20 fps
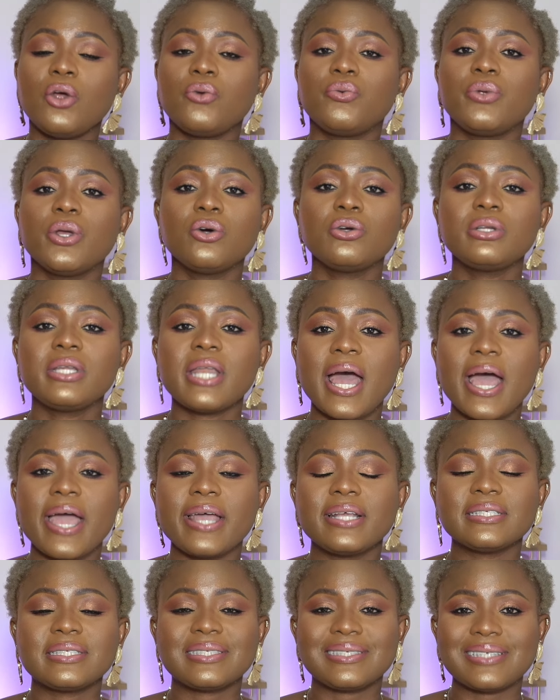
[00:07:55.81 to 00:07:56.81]
real
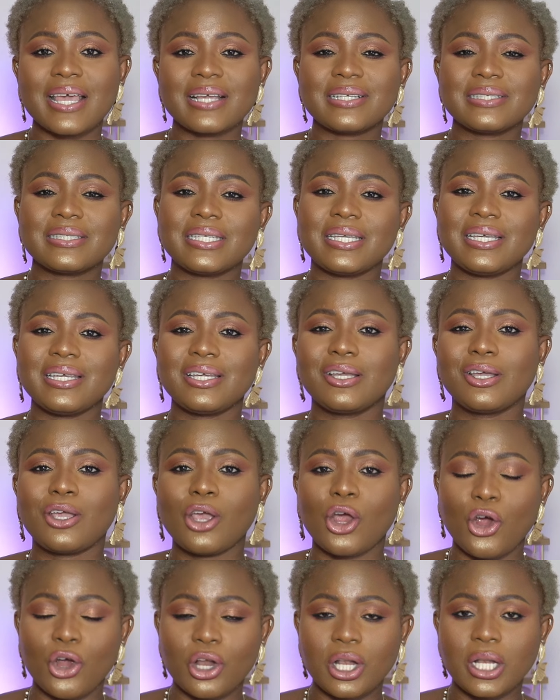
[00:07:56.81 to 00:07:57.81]
nice, sexy,
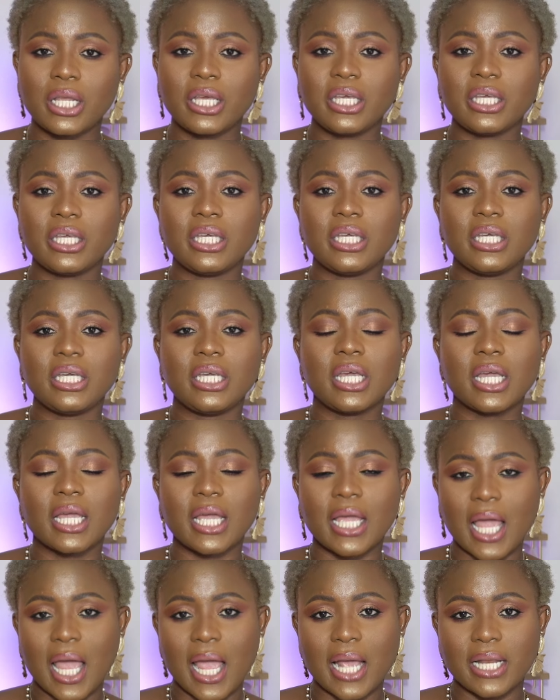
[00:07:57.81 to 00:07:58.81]
girly,
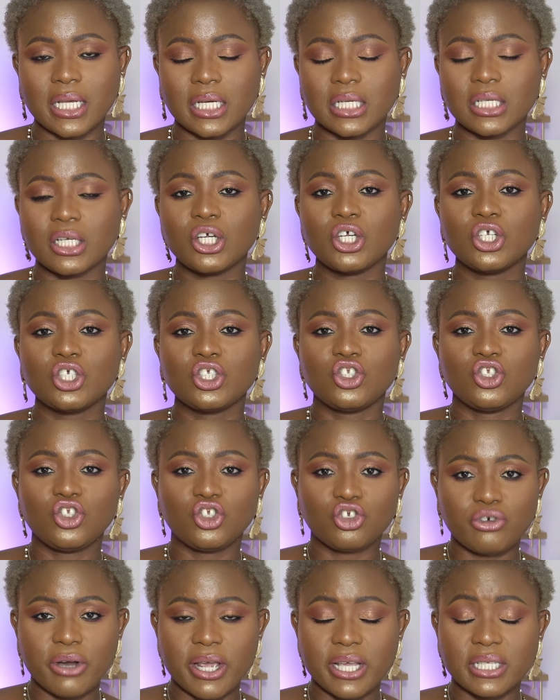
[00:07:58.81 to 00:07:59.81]
kind of
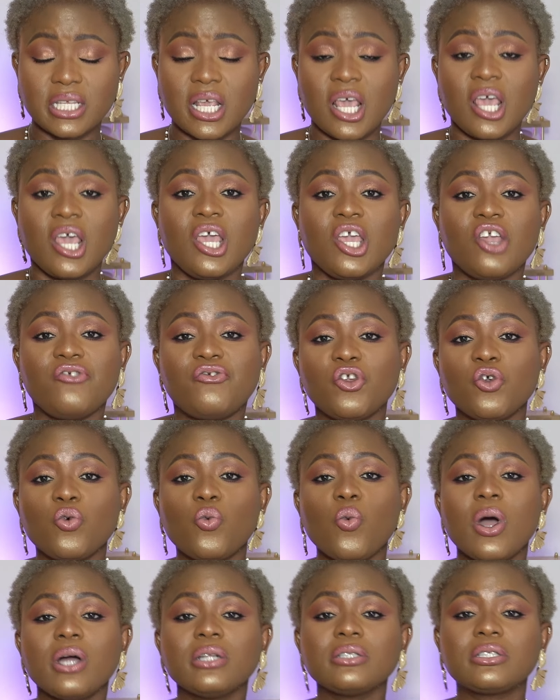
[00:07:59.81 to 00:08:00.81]
dress. If you
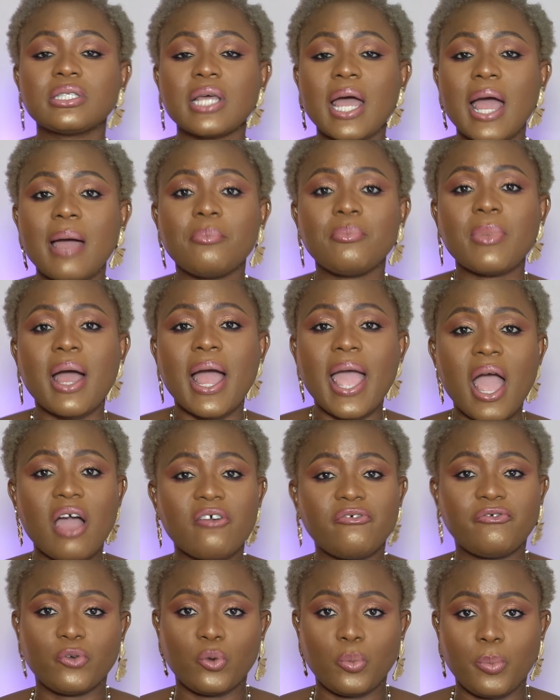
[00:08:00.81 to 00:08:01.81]
want, I'm, i
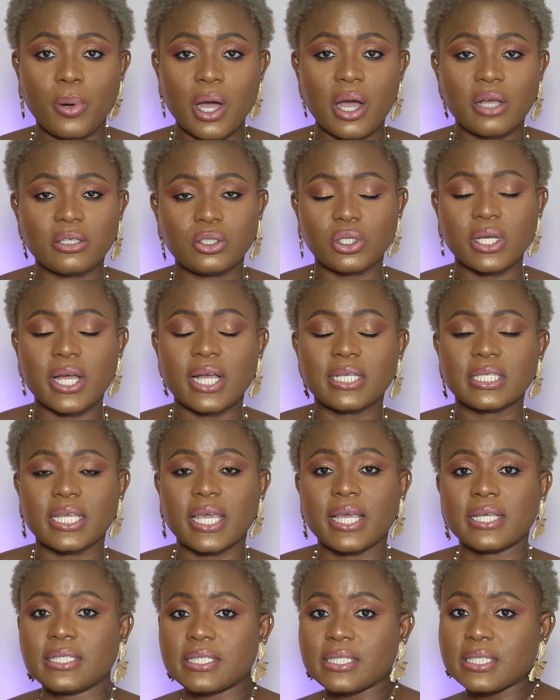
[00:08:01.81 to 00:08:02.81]
have full parts, you guys
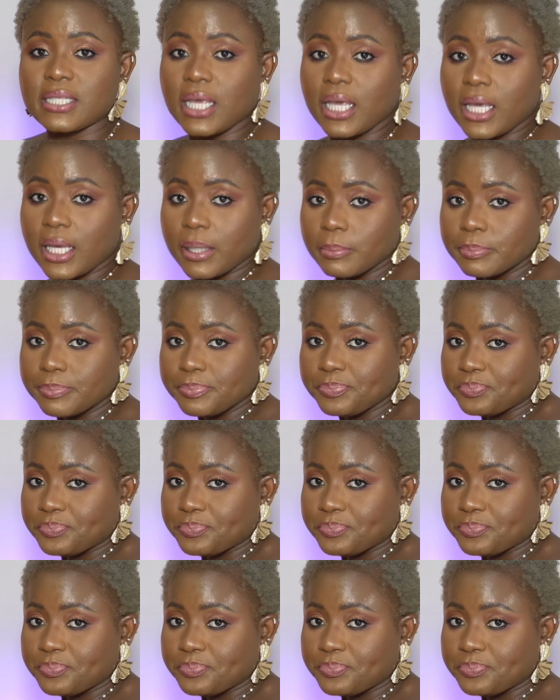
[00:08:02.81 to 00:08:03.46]
can see.